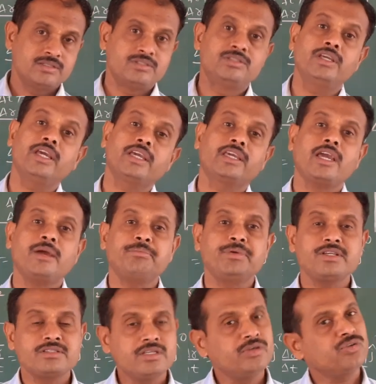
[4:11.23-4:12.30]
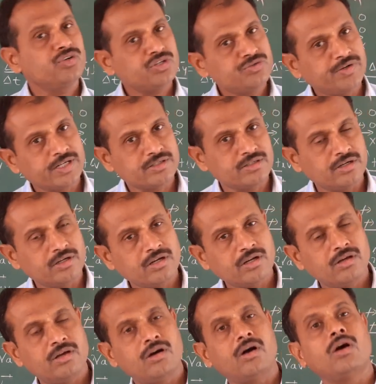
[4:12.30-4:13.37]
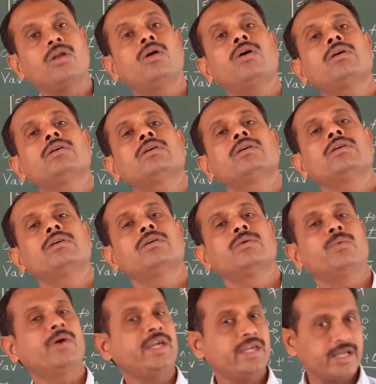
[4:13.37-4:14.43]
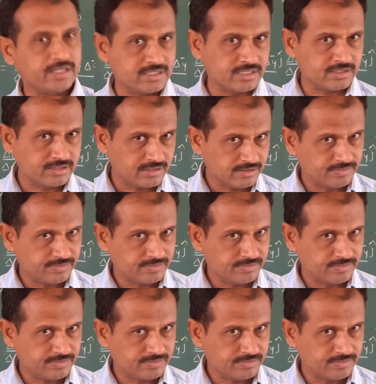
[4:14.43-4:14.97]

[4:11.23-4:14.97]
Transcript: J cap is the unit vector along y axis.